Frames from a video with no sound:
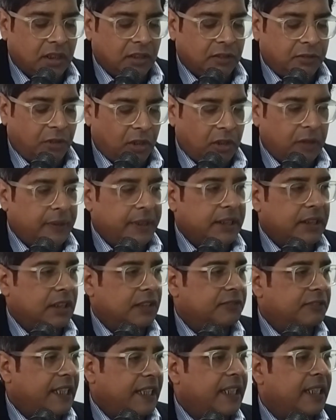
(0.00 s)
following
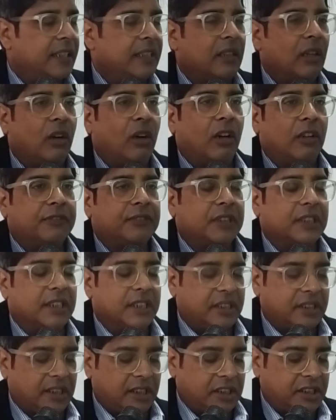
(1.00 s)
the vein of the
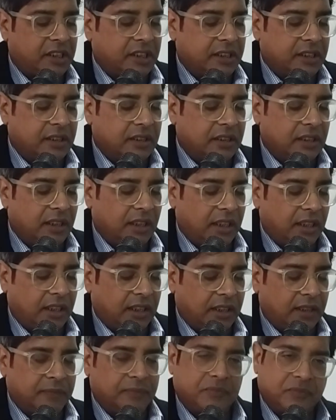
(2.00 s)
discussion
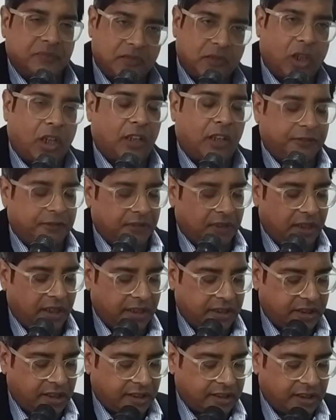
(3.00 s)
of
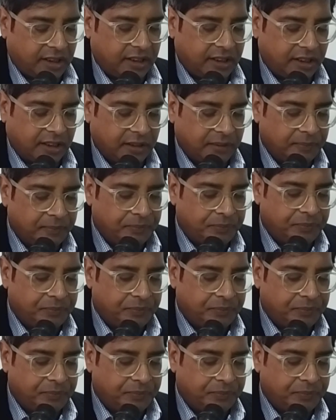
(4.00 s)
Satyendra,